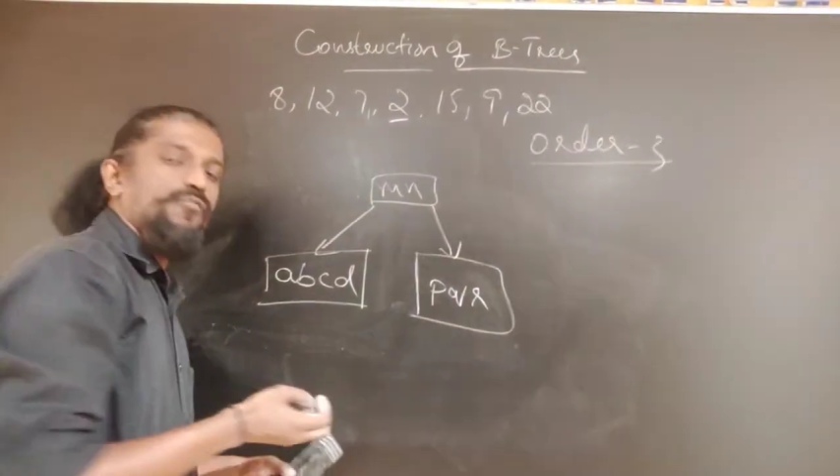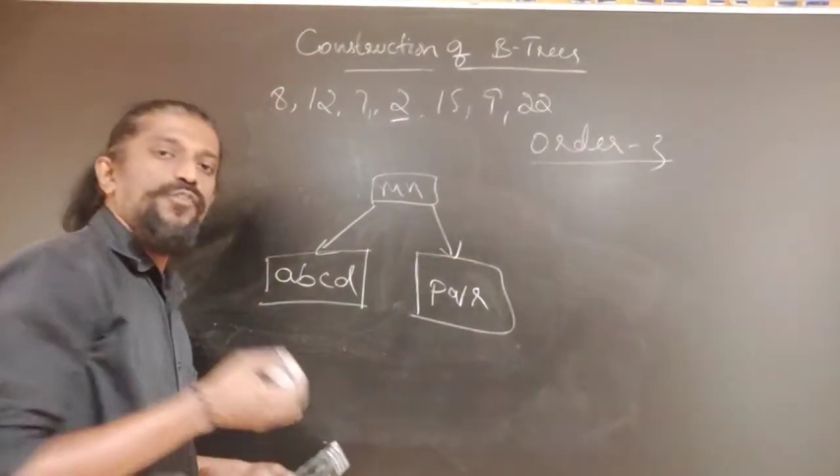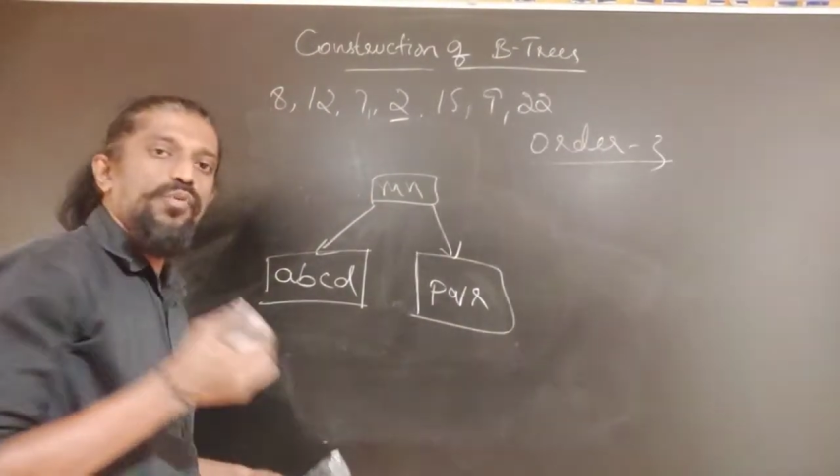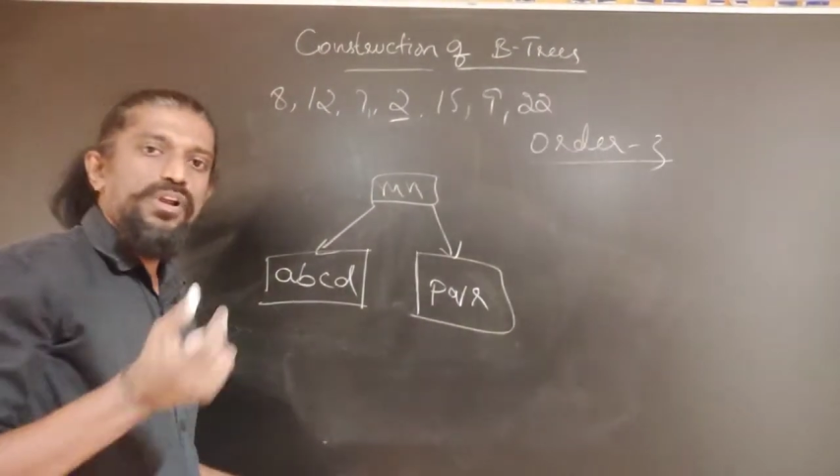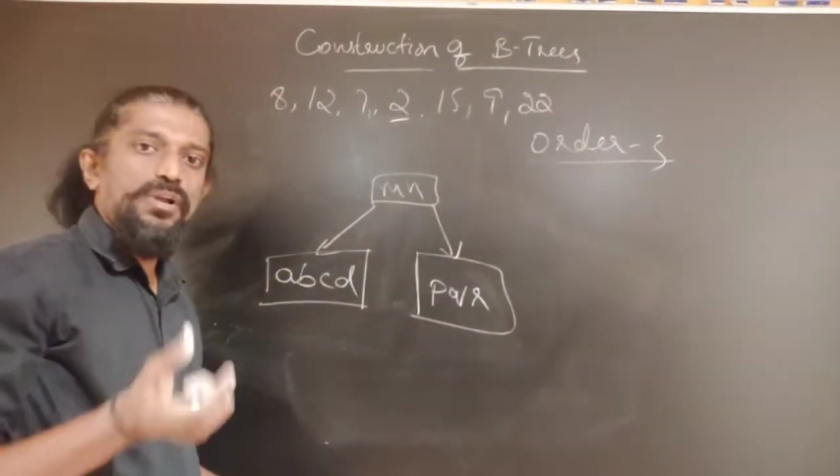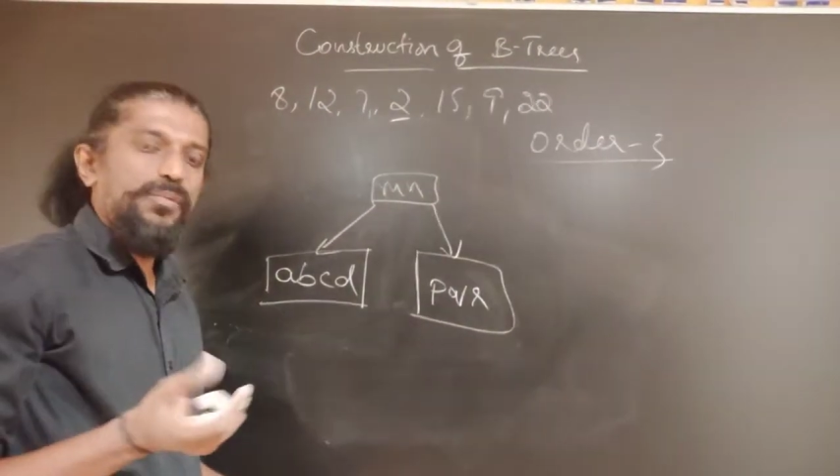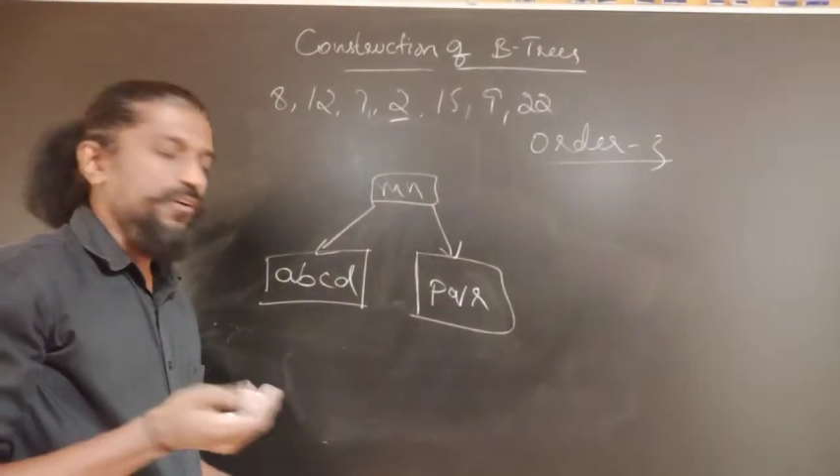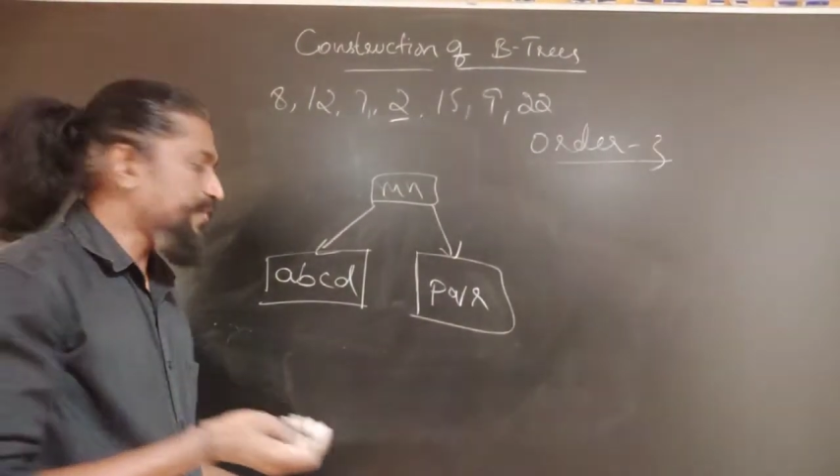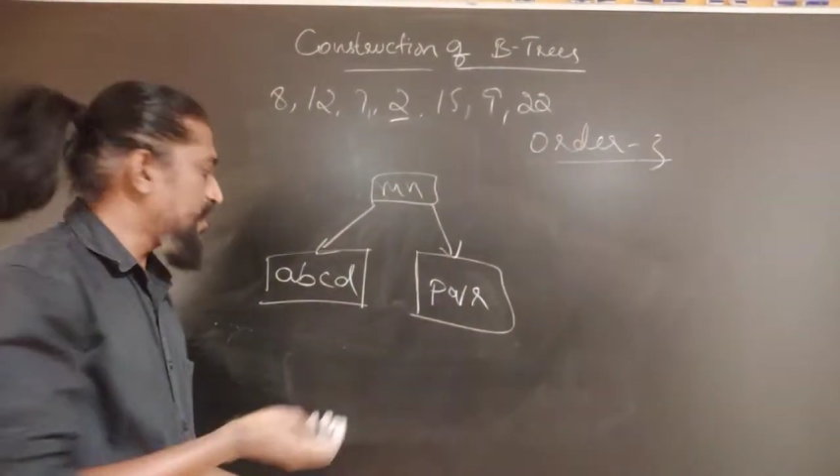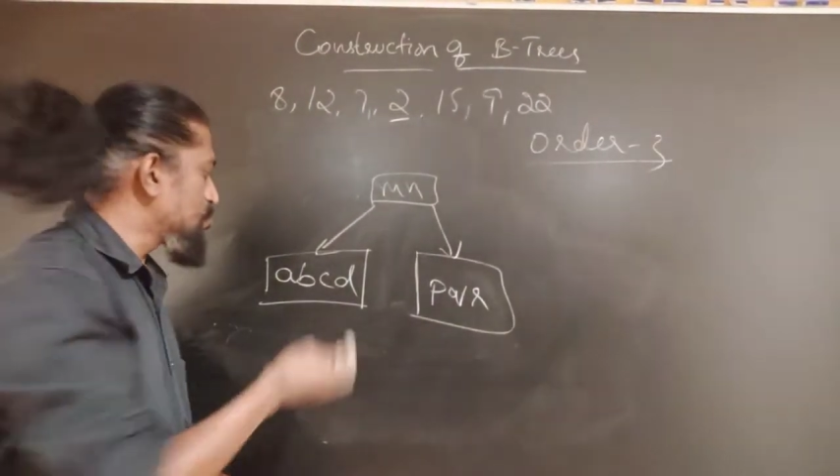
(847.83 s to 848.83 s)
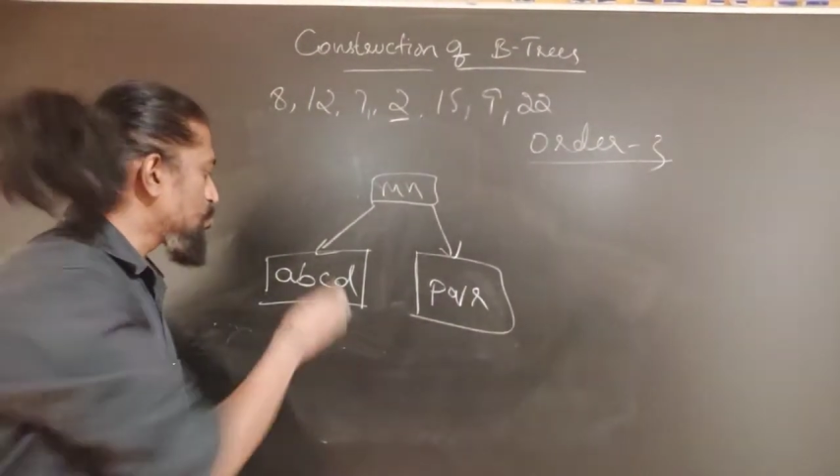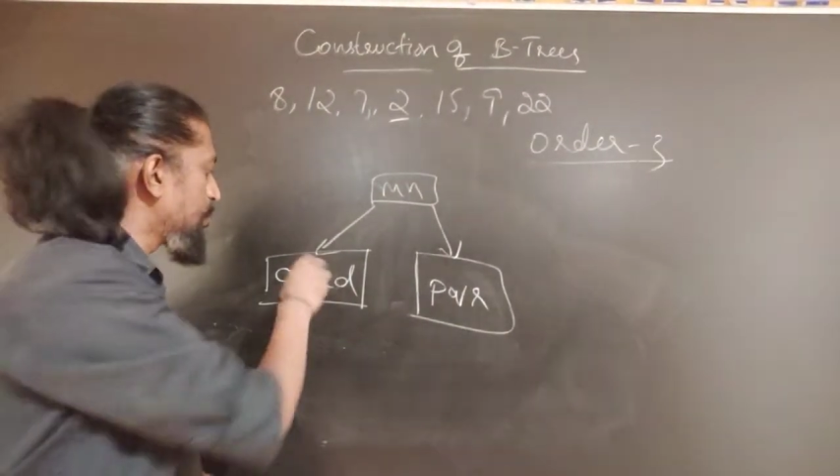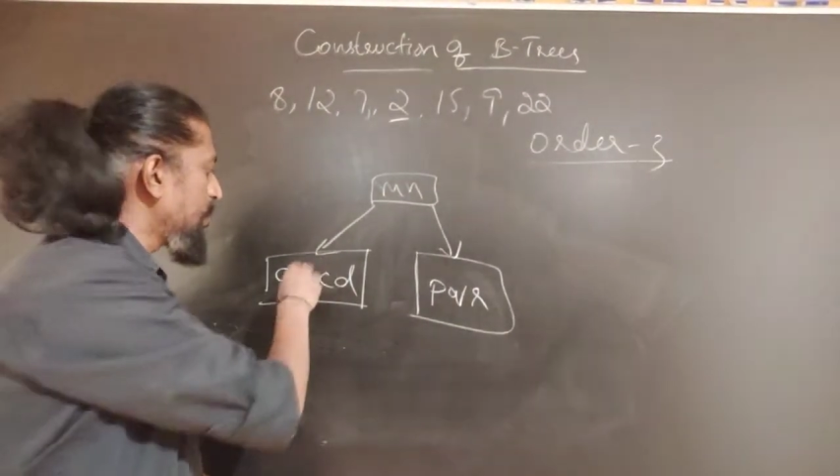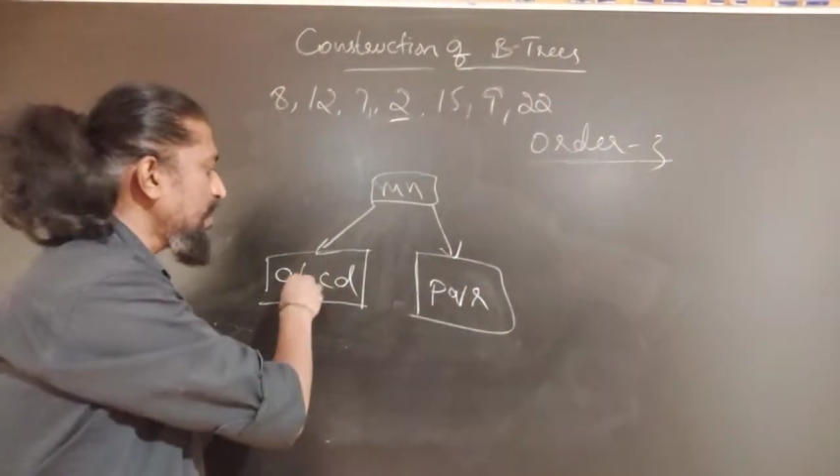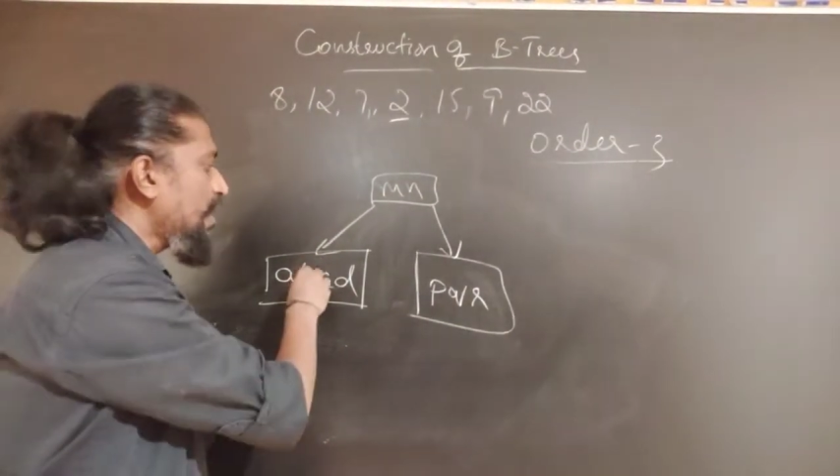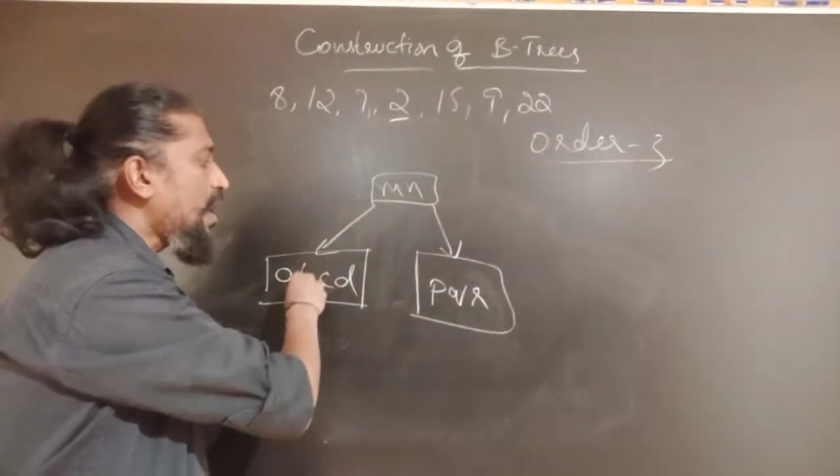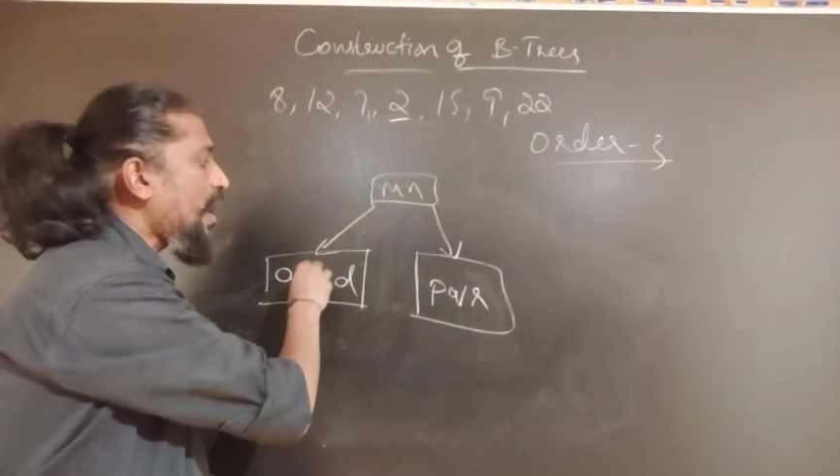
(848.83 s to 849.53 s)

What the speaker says: fewer number of keys to be